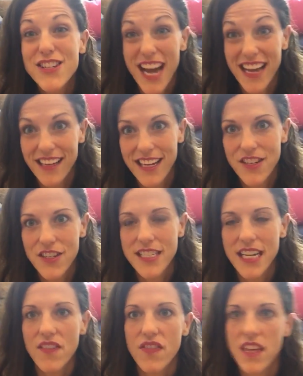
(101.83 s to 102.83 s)
challenge,
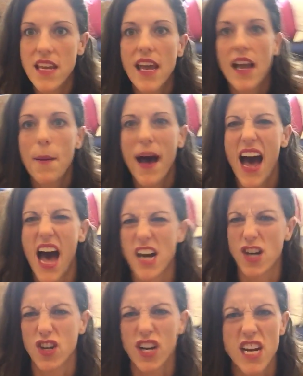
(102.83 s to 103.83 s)
instead of thinking about how
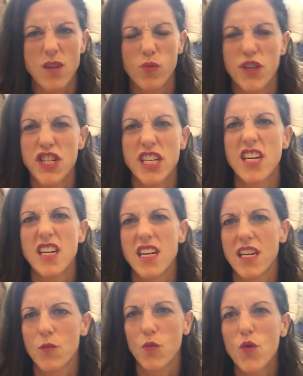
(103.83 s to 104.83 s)
to create
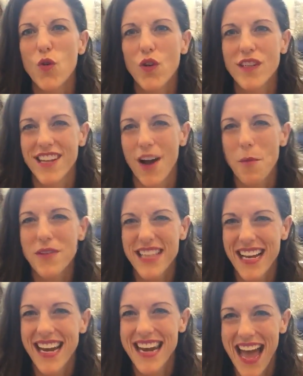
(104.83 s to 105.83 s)
rigidity and rules and almost
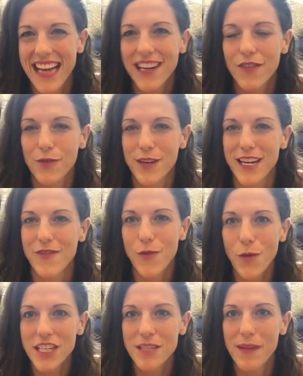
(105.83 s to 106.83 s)
like a negative
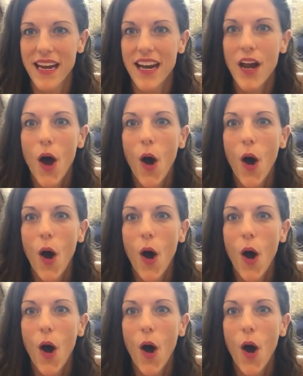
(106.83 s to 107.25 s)
reinforcement,